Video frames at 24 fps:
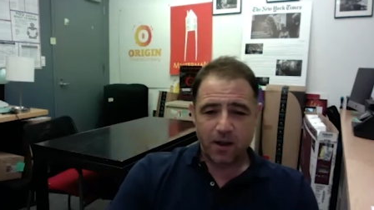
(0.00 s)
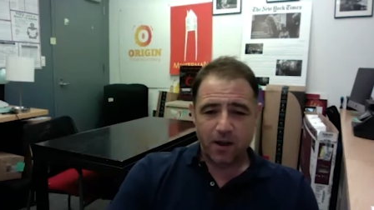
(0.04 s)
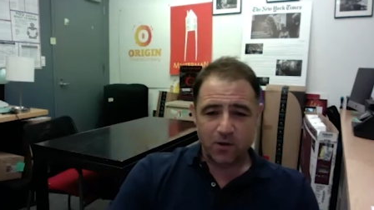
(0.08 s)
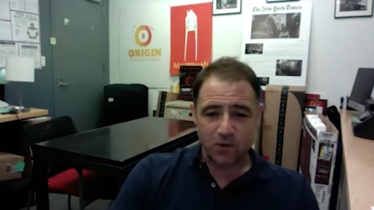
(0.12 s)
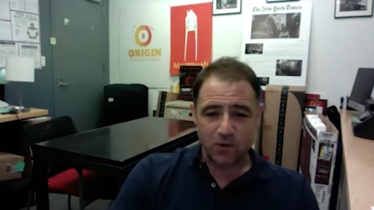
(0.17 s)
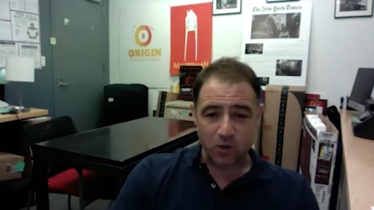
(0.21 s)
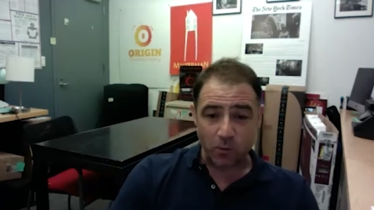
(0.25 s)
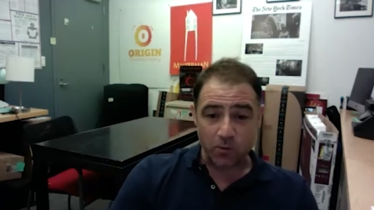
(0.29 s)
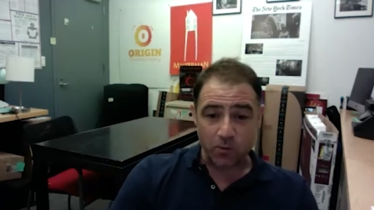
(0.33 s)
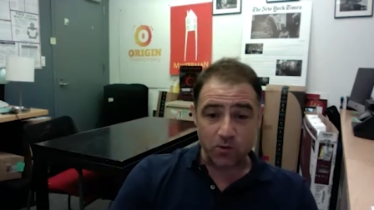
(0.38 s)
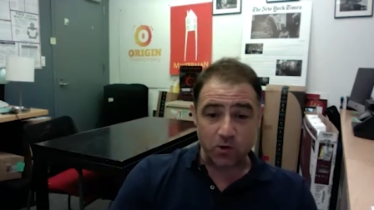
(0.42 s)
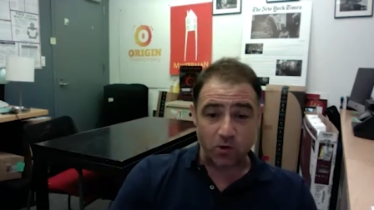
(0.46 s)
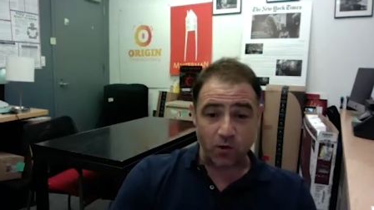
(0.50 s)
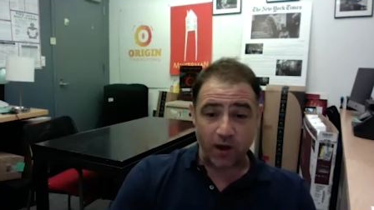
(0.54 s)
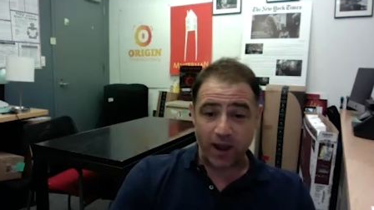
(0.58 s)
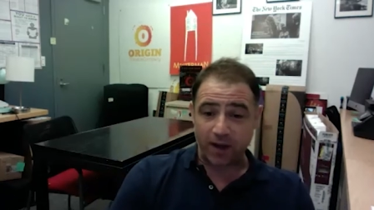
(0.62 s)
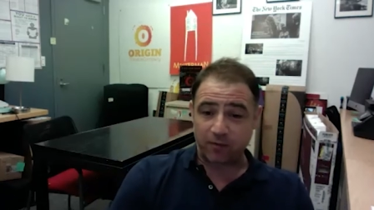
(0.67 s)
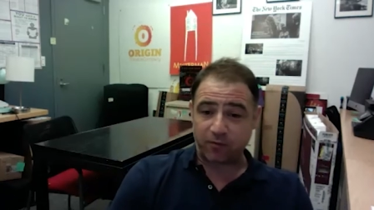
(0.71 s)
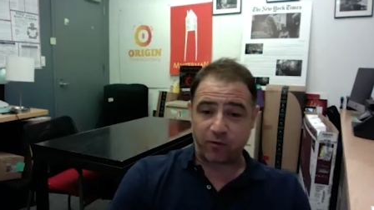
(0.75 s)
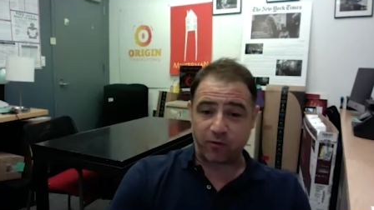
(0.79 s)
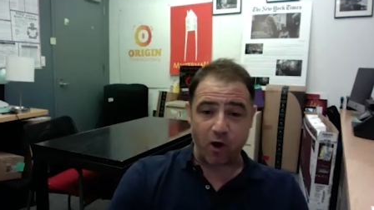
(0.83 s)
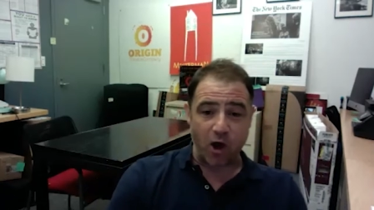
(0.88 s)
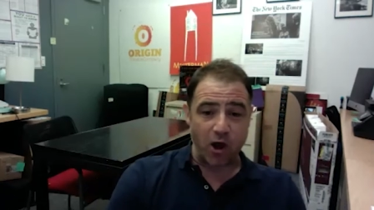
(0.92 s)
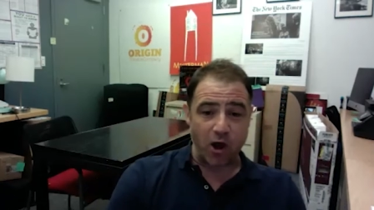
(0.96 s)
So it was
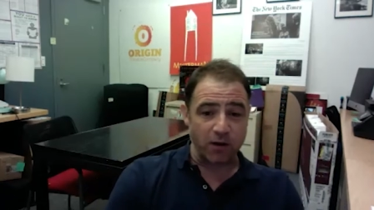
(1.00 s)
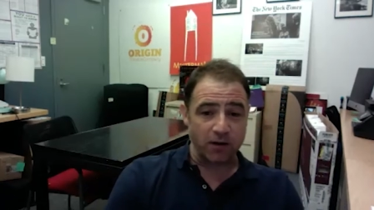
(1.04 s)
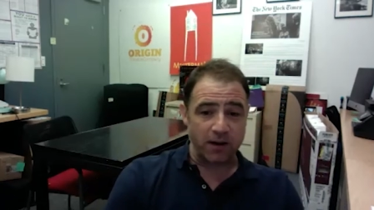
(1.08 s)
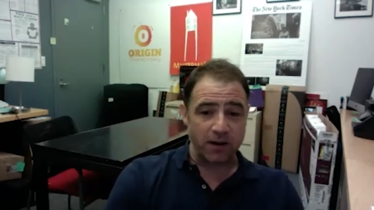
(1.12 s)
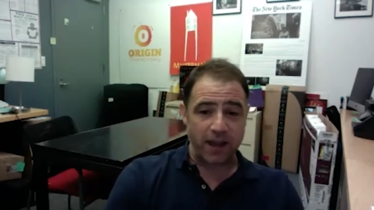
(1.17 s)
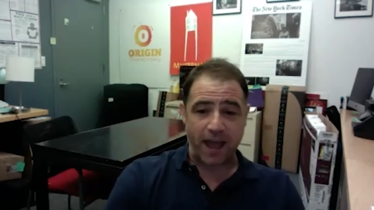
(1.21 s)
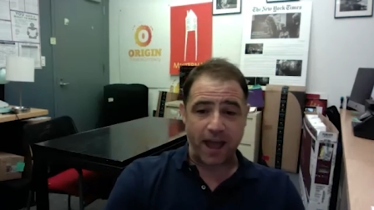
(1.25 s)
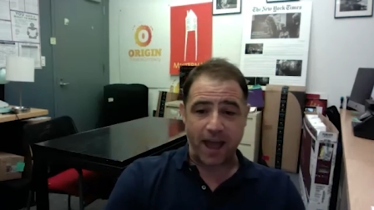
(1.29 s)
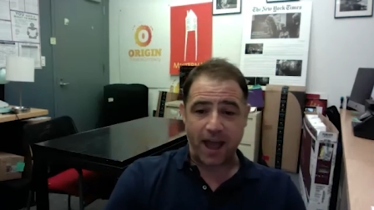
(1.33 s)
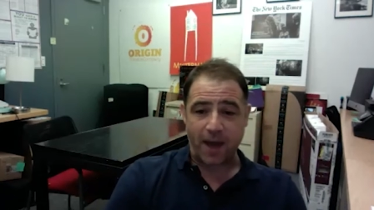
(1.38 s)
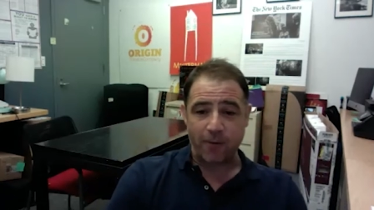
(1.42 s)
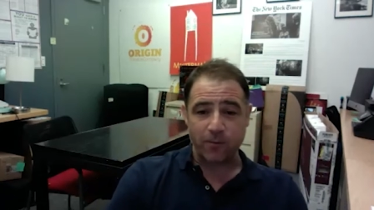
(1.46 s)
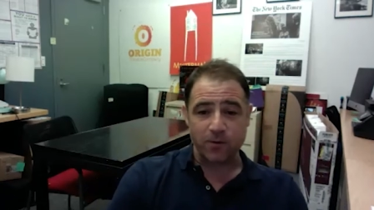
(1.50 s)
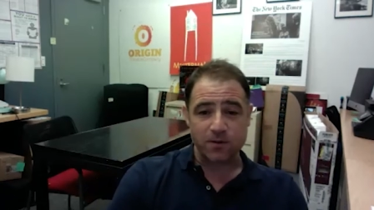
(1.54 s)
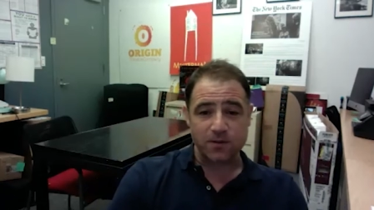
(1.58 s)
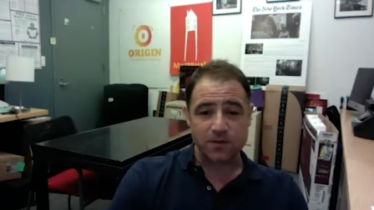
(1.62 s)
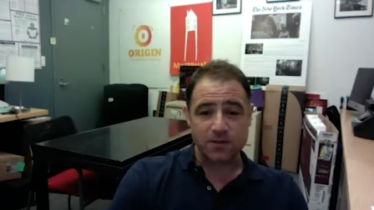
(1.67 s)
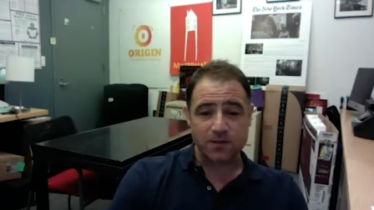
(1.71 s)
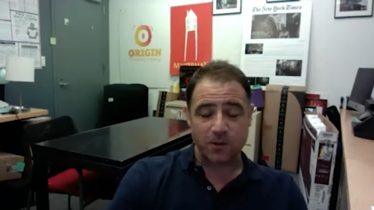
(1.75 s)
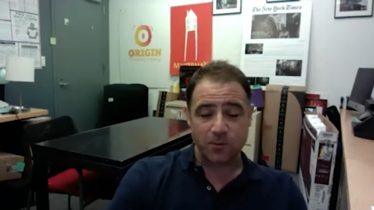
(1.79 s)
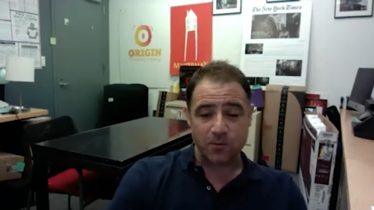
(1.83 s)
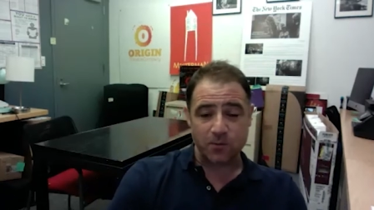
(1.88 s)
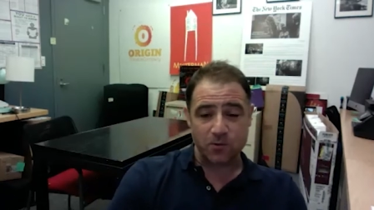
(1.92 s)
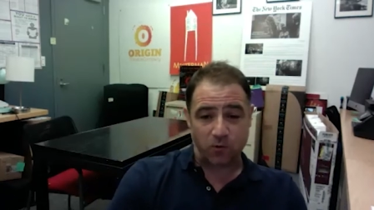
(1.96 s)
great fun. Yeah, it
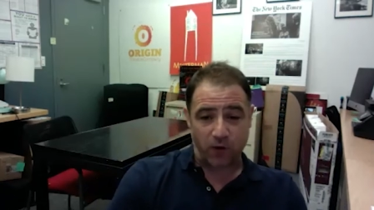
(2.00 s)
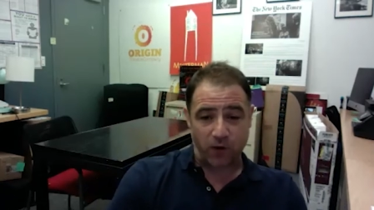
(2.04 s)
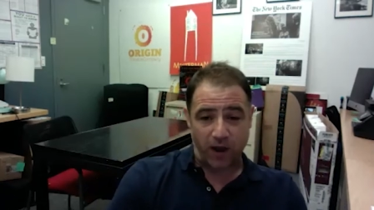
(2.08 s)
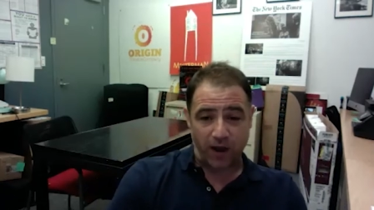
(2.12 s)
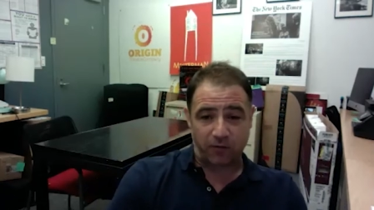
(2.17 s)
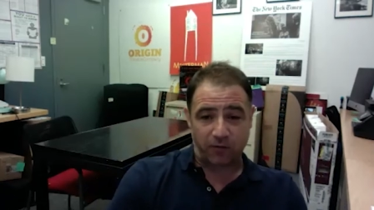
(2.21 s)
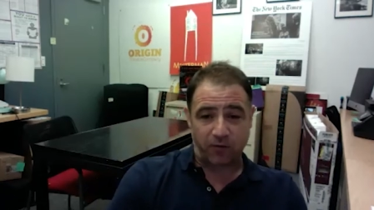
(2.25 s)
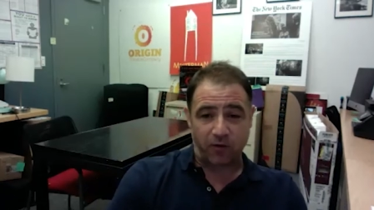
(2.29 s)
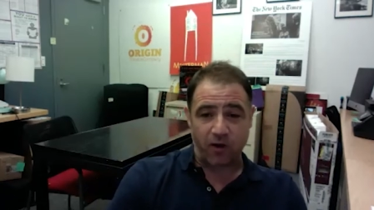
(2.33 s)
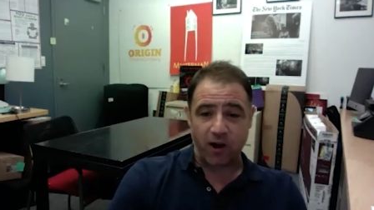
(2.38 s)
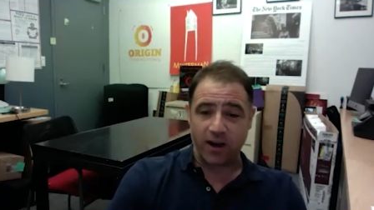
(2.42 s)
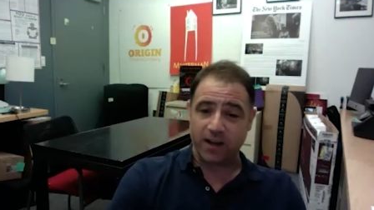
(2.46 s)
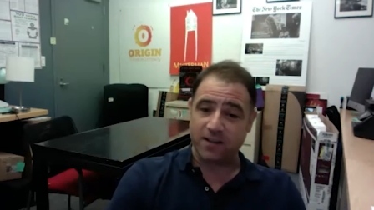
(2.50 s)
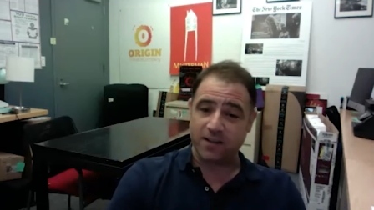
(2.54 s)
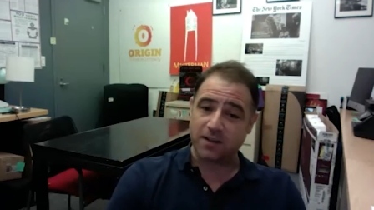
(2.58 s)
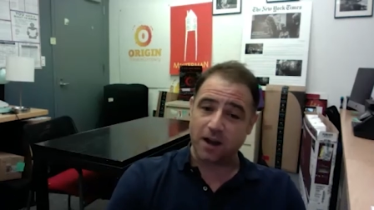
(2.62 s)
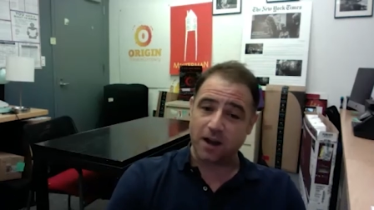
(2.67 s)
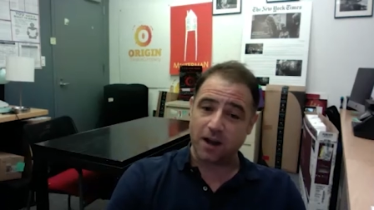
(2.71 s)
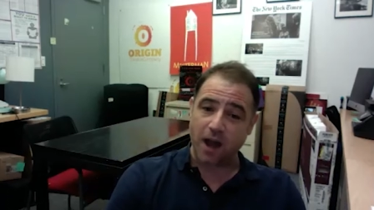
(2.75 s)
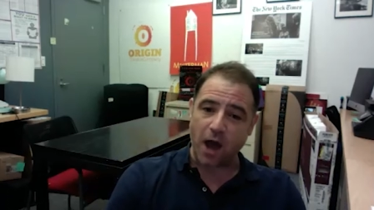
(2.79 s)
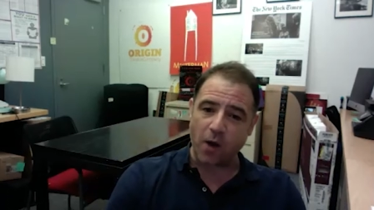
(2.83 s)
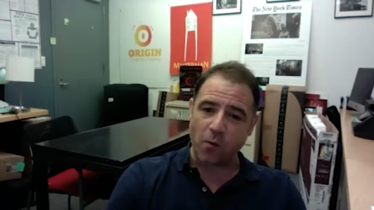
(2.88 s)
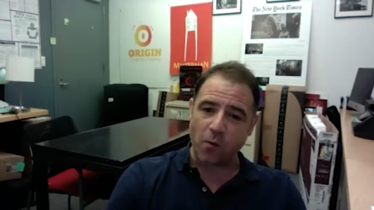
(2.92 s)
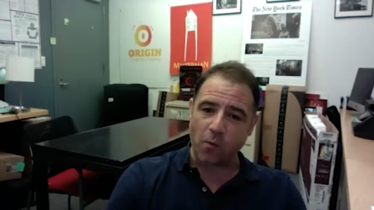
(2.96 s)
was great fun. It's a
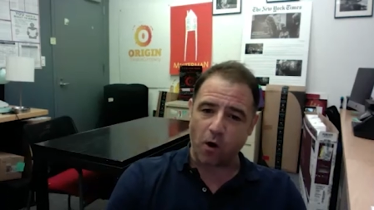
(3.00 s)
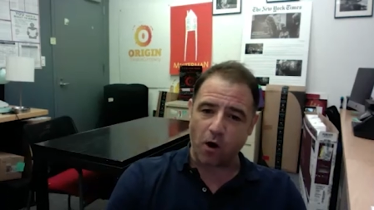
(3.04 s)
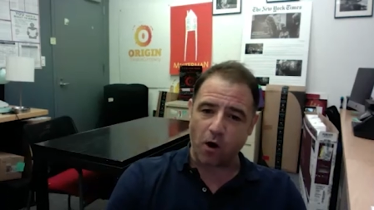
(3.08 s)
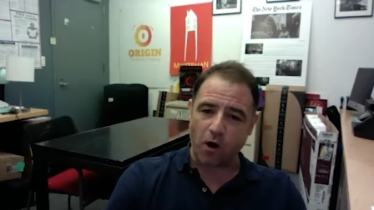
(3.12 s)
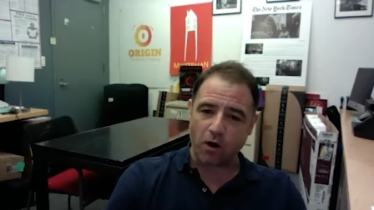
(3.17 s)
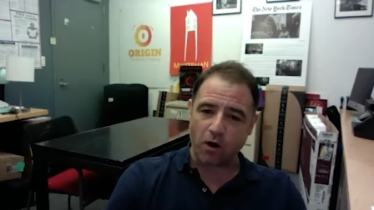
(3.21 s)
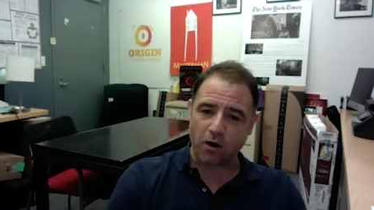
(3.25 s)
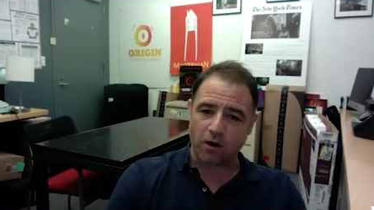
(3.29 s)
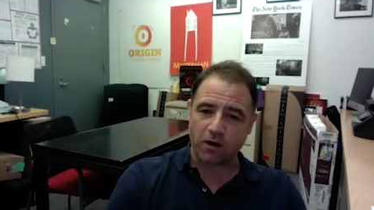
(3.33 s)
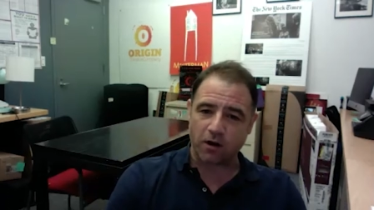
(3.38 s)
lot of work.